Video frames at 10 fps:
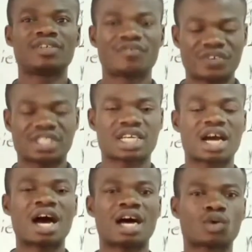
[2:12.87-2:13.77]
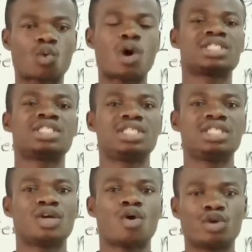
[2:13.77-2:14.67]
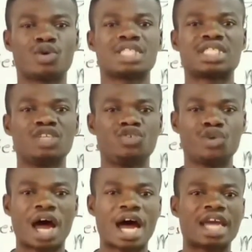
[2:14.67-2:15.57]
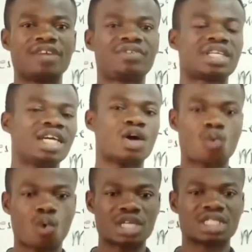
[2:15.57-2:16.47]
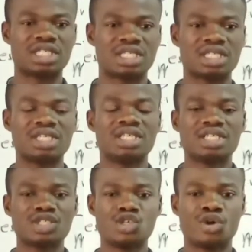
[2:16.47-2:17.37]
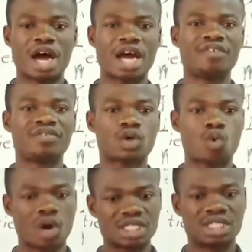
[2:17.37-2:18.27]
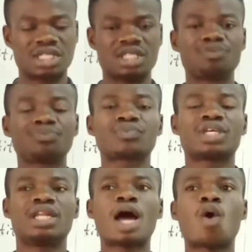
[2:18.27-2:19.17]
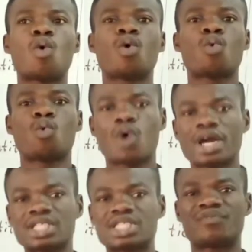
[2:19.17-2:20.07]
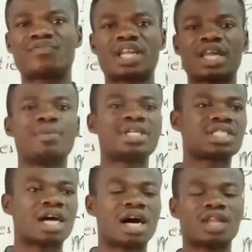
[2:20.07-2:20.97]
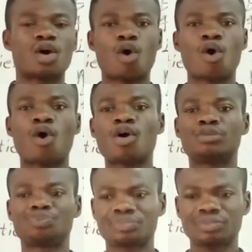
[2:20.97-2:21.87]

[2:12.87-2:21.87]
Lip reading: physical quantity, or you can say derived quantity. Derived quantity. Now, what is fundamental or